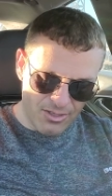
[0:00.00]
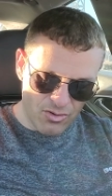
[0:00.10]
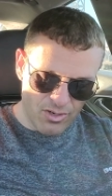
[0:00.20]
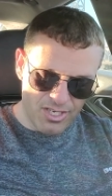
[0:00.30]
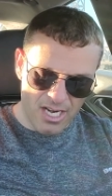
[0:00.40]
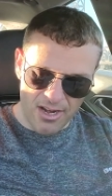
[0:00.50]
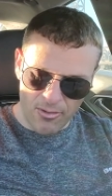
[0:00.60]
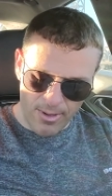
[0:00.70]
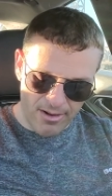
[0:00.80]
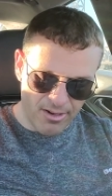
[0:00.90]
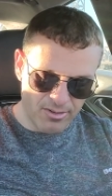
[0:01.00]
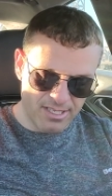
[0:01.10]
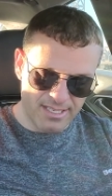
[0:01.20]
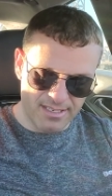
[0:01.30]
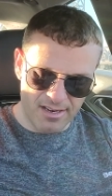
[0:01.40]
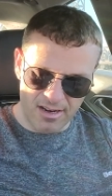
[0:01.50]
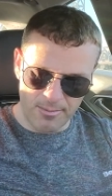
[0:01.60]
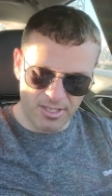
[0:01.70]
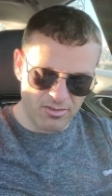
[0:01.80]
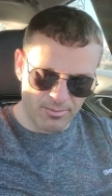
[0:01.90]
uh, Georgian. I know Mario is listed on
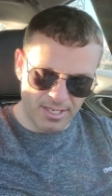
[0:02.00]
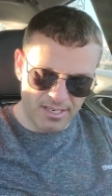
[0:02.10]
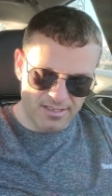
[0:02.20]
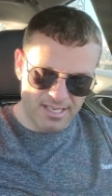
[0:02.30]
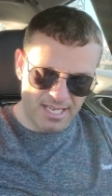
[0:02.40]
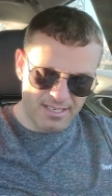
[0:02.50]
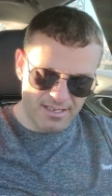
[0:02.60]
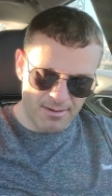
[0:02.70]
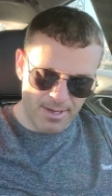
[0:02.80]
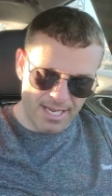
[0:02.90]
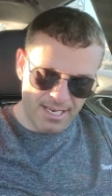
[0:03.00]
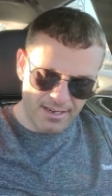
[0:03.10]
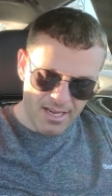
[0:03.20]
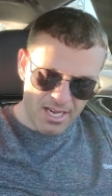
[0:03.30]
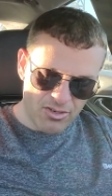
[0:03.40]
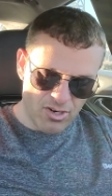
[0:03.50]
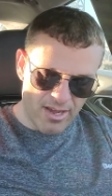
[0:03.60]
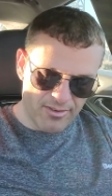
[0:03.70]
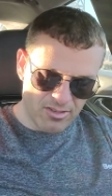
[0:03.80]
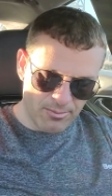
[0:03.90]
him. He told me he doesn't think he's going to make it.
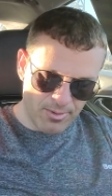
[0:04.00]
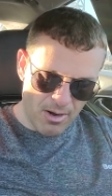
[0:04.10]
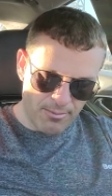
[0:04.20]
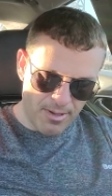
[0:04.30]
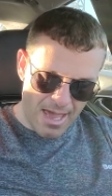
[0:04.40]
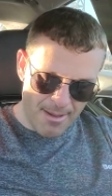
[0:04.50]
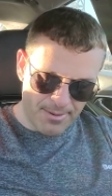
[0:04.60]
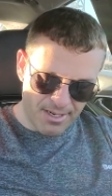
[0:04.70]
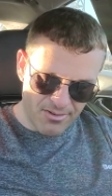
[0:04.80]
Travis will probably be happy to